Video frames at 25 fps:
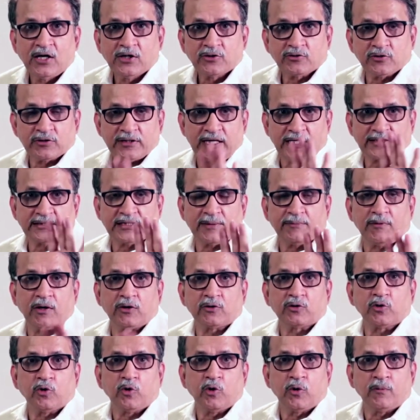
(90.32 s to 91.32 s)
So that's
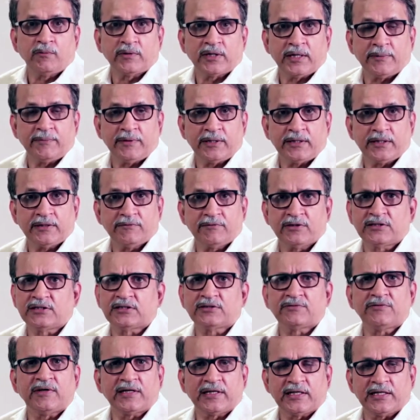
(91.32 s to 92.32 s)
about home remedy which
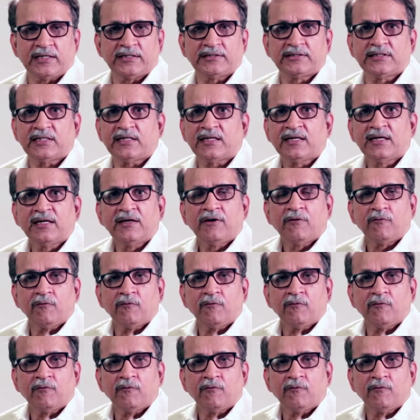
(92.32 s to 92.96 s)
is very easy.